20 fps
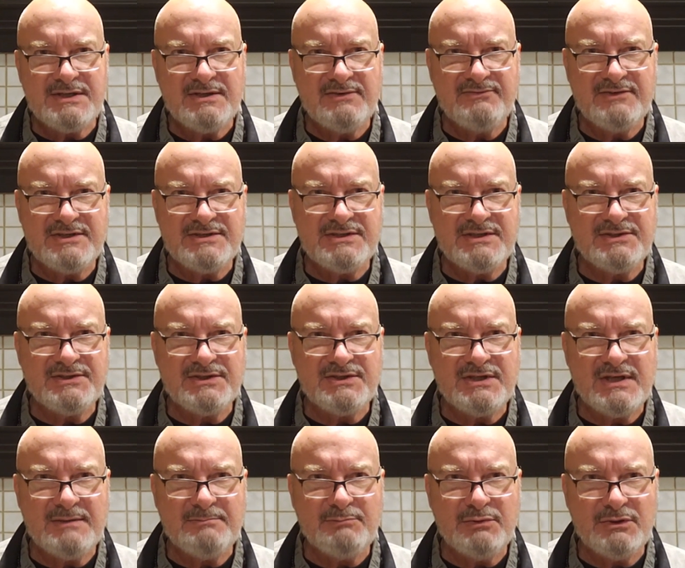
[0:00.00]
to visit the
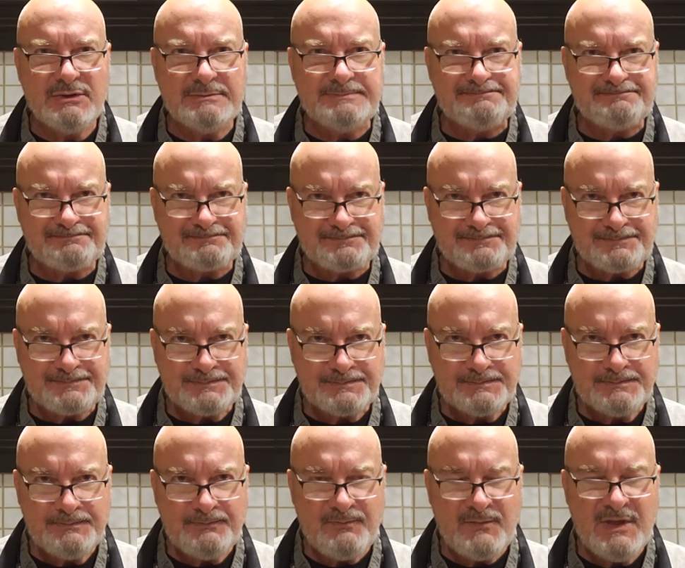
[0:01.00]
temple.
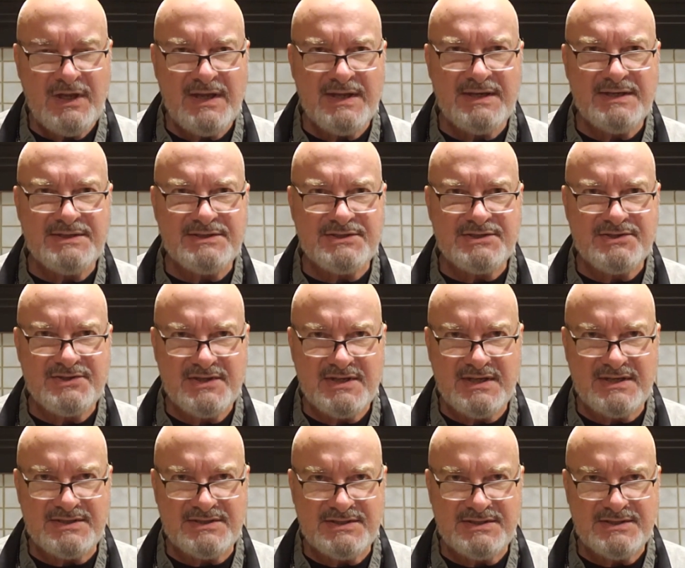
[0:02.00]
And it's
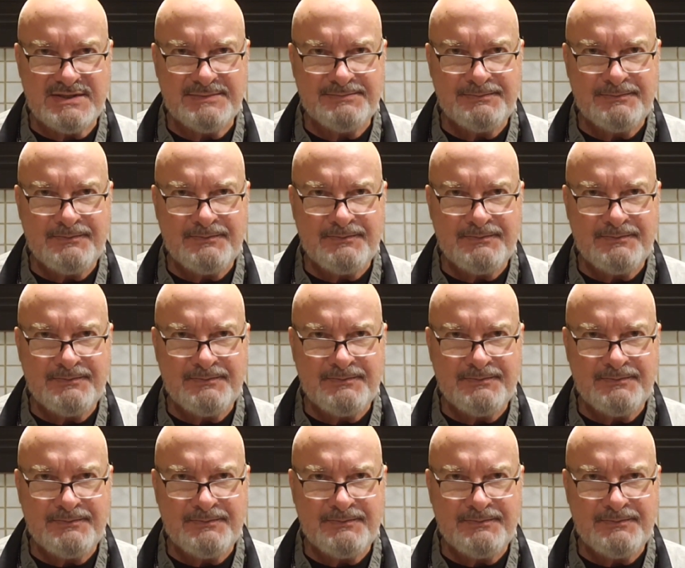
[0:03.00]
this.